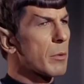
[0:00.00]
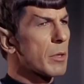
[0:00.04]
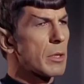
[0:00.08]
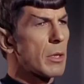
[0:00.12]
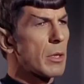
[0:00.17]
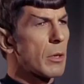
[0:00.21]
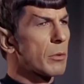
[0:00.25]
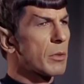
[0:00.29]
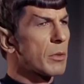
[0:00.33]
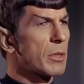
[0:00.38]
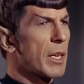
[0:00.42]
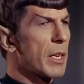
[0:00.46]

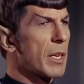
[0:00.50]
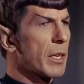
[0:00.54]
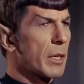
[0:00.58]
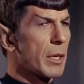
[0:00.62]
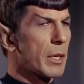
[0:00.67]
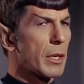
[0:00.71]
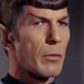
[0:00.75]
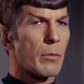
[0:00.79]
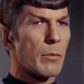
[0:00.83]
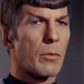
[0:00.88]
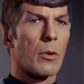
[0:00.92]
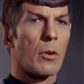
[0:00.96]
That's how
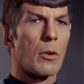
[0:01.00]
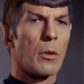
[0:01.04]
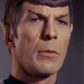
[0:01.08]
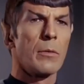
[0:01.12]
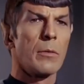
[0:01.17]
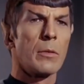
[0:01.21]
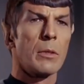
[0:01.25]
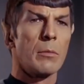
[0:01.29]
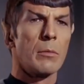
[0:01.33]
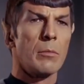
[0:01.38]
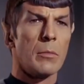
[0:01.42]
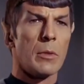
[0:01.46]
Mr.
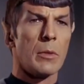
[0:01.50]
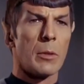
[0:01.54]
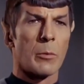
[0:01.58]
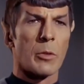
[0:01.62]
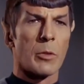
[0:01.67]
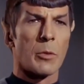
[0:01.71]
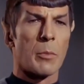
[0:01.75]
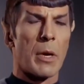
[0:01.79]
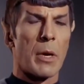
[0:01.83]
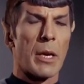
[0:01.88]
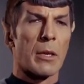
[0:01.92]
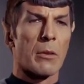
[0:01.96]
Spock,
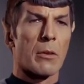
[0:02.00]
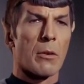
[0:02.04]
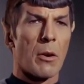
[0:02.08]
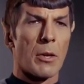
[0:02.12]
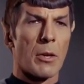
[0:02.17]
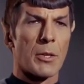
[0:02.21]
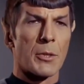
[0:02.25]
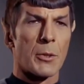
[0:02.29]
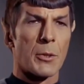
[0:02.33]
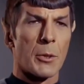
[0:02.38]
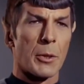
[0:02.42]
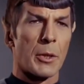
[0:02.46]
uh,
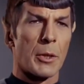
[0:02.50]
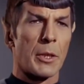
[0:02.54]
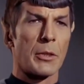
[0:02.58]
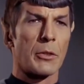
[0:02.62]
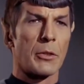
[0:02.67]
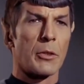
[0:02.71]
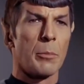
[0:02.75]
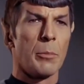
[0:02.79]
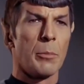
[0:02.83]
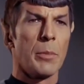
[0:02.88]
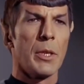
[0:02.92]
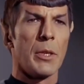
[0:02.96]
sorry, Leonard
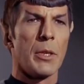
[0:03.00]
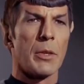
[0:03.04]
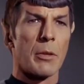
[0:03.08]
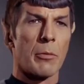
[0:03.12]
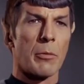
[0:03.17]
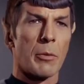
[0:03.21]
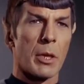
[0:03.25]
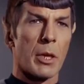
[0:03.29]
Nimoy,